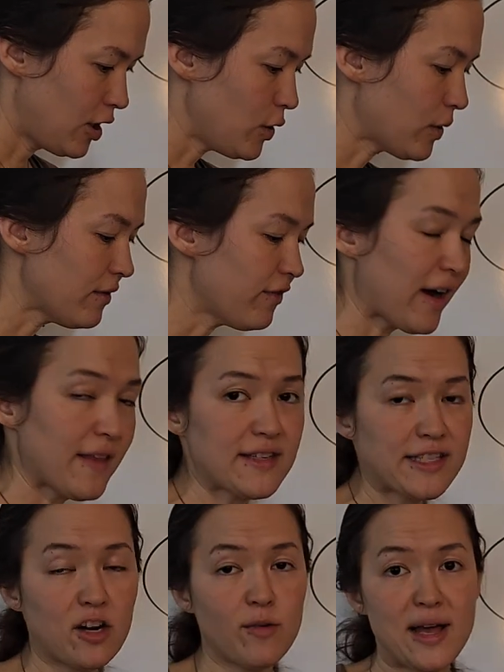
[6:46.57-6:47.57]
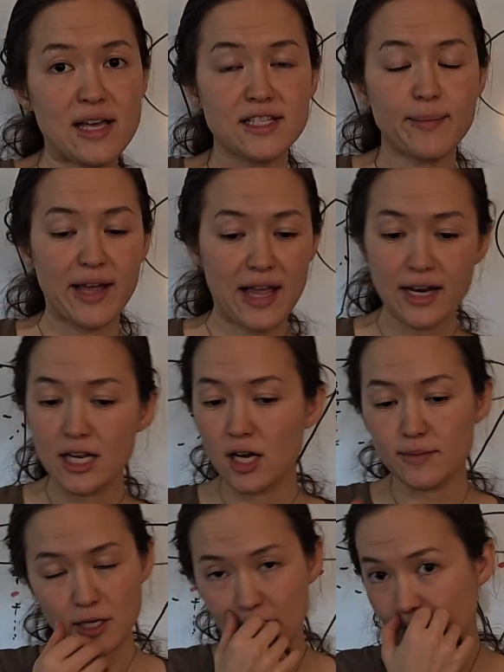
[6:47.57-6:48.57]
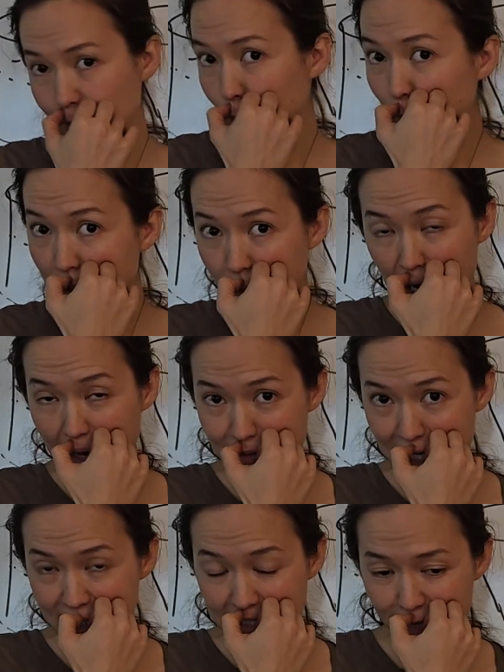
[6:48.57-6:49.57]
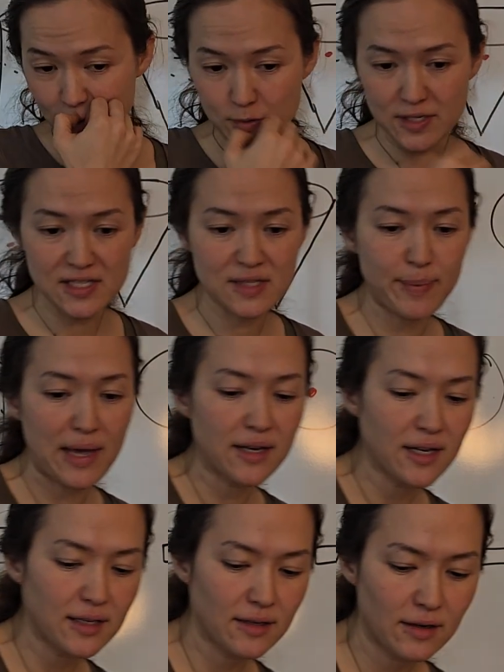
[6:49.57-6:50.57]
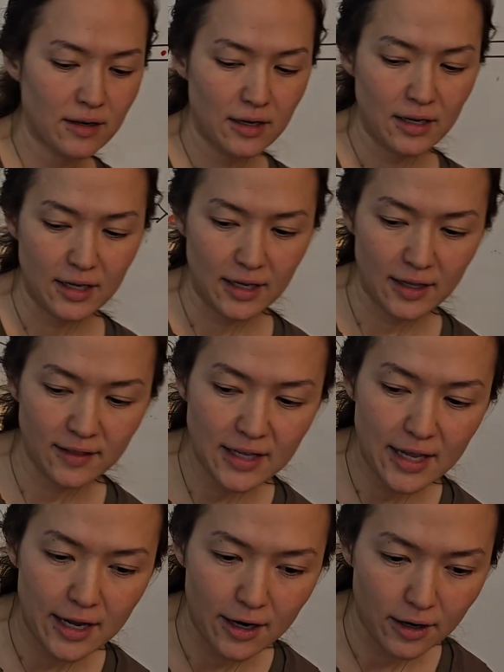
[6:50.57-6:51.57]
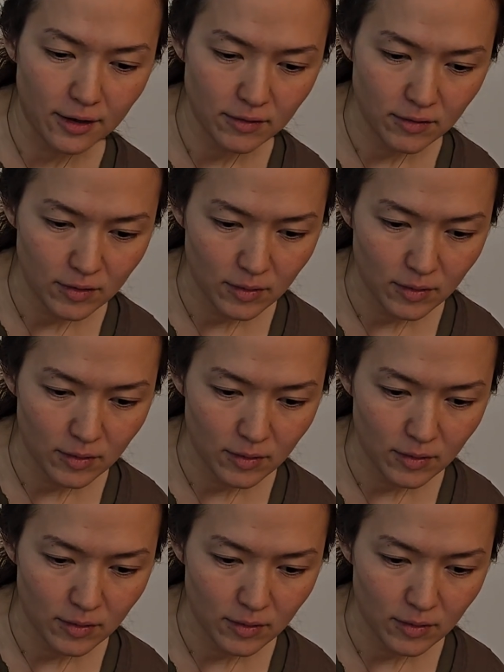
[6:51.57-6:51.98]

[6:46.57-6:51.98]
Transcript: you can find the center of mass by any object, even weird objects, if you suspend it in the air,